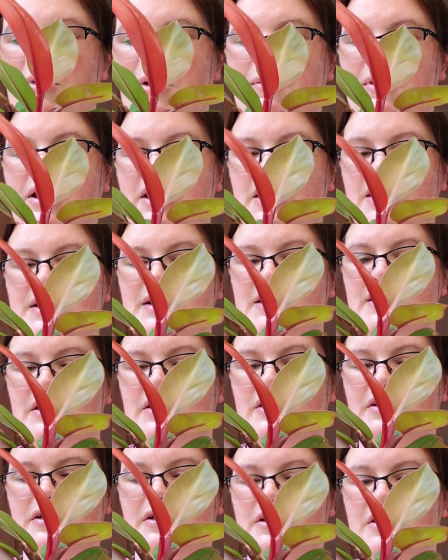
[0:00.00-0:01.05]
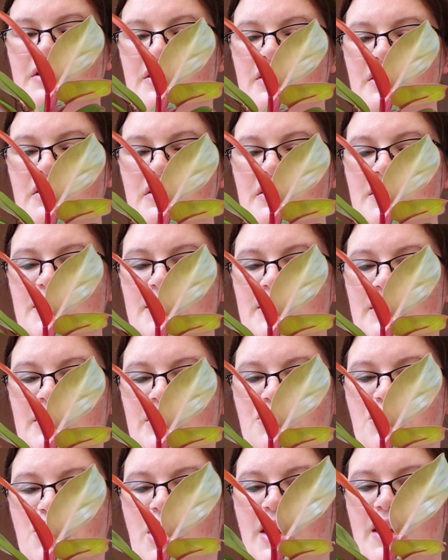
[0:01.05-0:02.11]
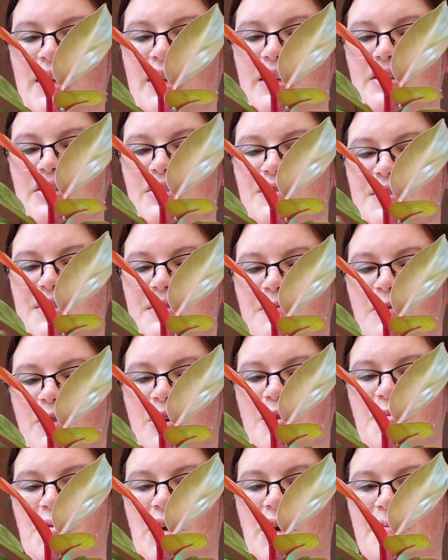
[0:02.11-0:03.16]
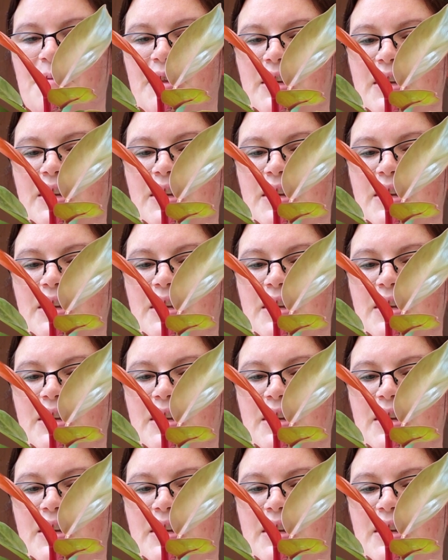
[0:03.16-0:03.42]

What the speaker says: Maybe it needs a little dry. He could use some water probably.